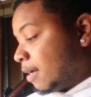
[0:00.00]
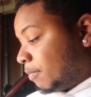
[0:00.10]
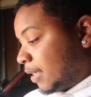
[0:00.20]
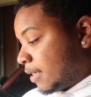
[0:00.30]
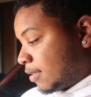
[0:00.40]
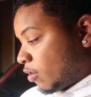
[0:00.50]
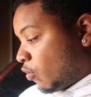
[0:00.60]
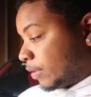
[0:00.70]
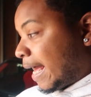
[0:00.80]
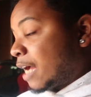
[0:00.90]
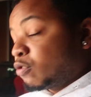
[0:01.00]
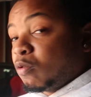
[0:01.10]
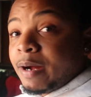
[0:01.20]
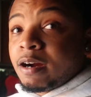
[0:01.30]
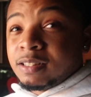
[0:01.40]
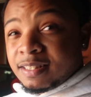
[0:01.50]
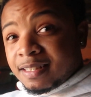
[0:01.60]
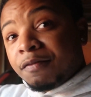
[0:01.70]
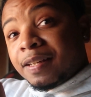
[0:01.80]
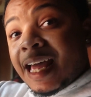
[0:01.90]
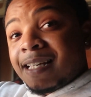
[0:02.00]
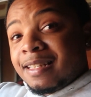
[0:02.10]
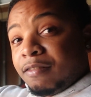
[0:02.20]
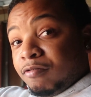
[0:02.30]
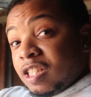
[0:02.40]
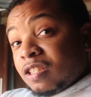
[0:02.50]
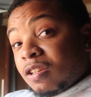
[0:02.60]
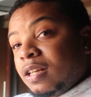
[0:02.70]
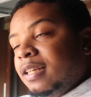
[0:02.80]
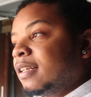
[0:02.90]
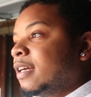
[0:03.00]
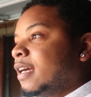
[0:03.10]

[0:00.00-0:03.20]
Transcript: because on the actual barrel itself it has like ridges on it,